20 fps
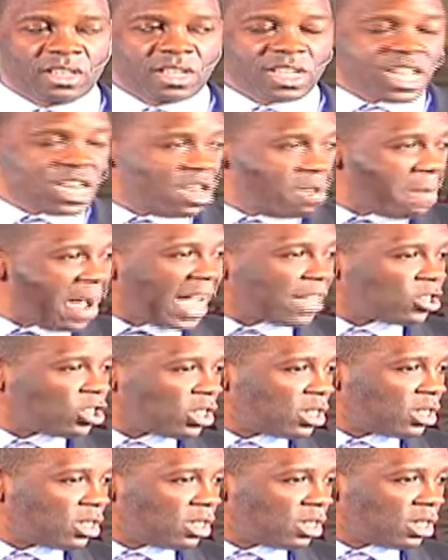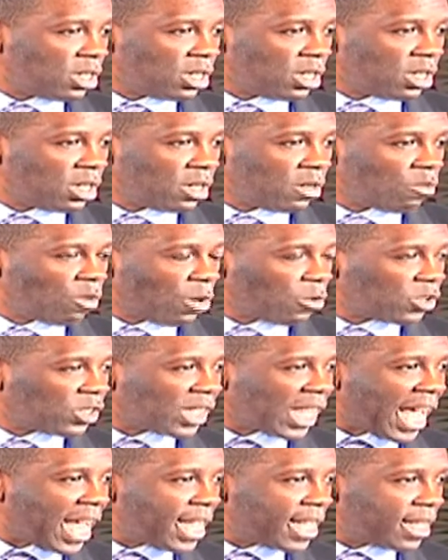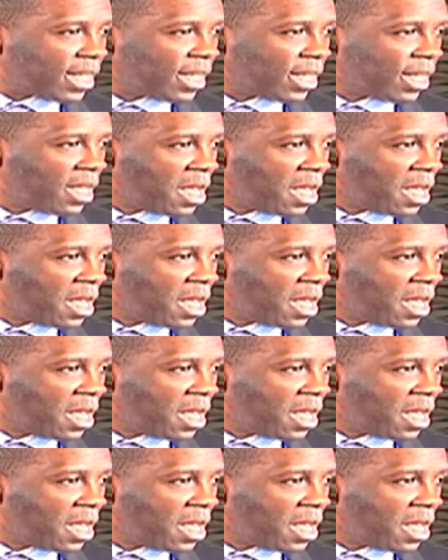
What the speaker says: Can you imagine what it was like?